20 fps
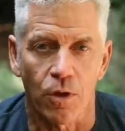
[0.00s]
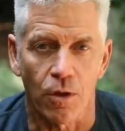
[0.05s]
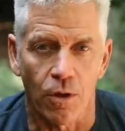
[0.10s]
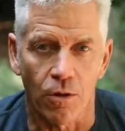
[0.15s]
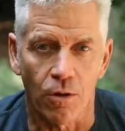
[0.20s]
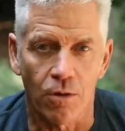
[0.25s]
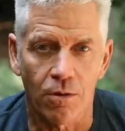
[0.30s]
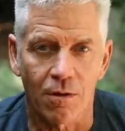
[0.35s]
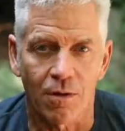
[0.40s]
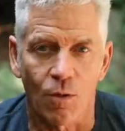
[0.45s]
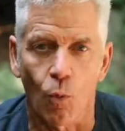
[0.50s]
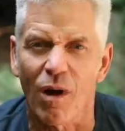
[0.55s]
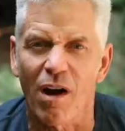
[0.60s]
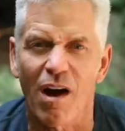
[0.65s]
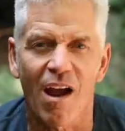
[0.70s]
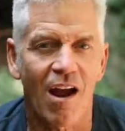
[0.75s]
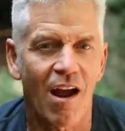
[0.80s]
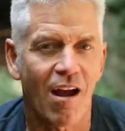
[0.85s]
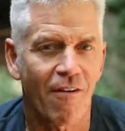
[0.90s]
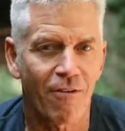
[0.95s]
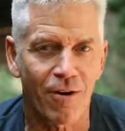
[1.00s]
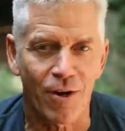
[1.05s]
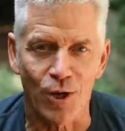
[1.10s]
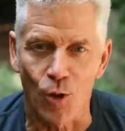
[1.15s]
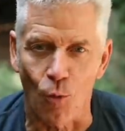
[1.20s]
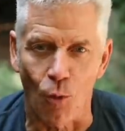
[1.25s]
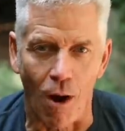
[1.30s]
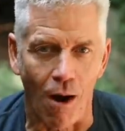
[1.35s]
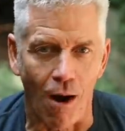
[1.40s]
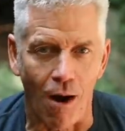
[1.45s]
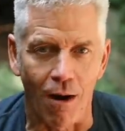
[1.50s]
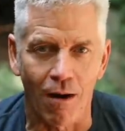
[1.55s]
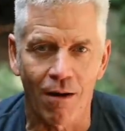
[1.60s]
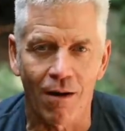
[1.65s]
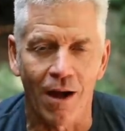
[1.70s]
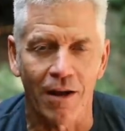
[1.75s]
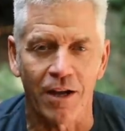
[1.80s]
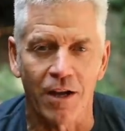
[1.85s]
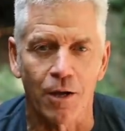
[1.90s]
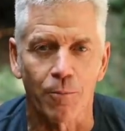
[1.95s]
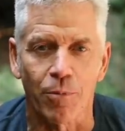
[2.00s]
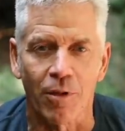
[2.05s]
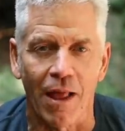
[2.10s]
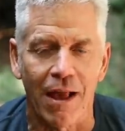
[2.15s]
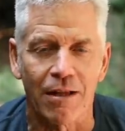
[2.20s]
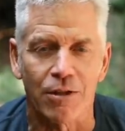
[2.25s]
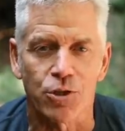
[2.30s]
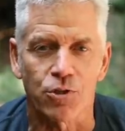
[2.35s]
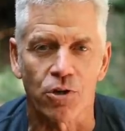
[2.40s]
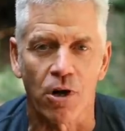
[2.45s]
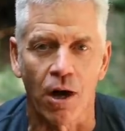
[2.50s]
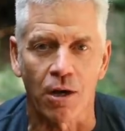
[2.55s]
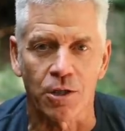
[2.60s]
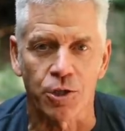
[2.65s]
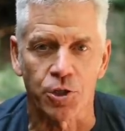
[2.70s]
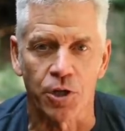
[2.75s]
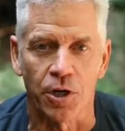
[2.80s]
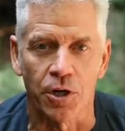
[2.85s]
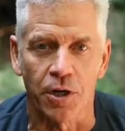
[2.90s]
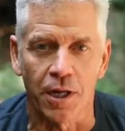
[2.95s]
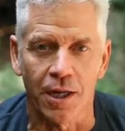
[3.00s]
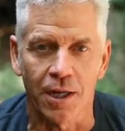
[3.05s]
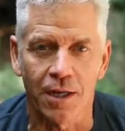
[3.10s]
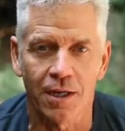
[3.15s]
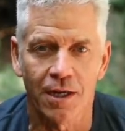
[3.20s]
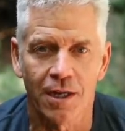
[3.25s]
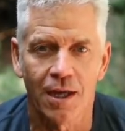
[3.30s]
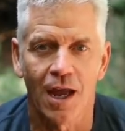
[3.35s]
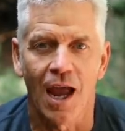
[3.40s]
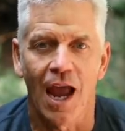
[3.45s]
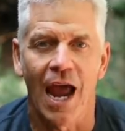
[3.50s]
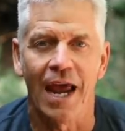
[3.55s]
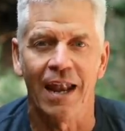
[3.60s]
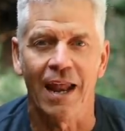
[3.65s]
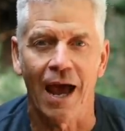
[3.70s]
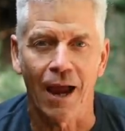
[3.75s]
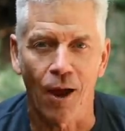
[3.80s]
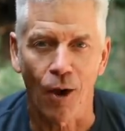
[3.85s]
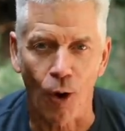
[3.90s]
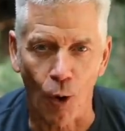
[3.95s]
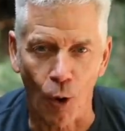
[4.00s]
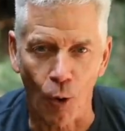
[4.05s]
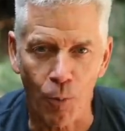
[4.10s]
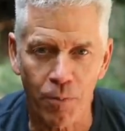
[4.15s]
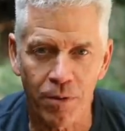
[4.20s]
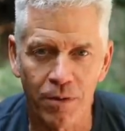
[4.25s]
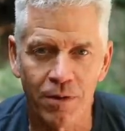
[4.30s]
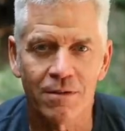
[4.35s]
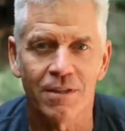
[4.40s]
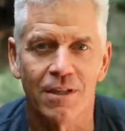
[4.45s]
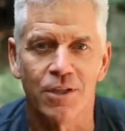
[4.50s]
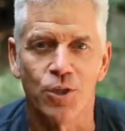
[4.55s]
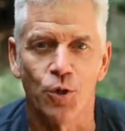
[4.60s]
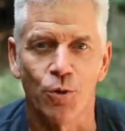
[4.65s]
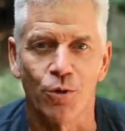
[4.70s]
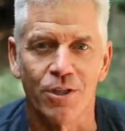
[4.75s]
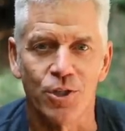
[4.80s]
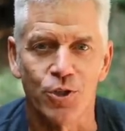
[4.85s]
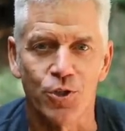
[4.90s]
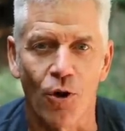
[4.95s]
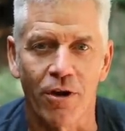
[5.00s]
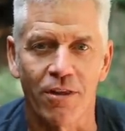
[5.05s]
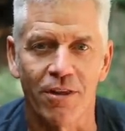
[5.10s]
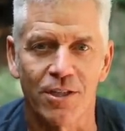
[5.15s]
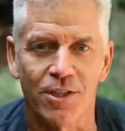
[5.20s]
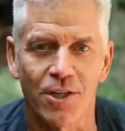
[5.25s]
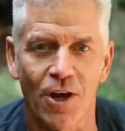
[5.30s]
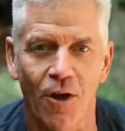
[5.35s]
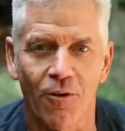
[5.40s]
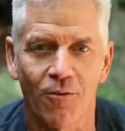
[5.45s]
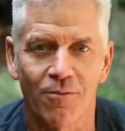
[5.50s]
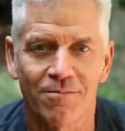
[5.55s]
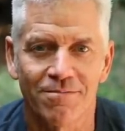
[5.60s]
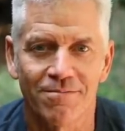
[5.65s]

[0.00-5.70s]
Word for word: you wherever you are on your Plant Strong journey, and I hope that you enjoy the show.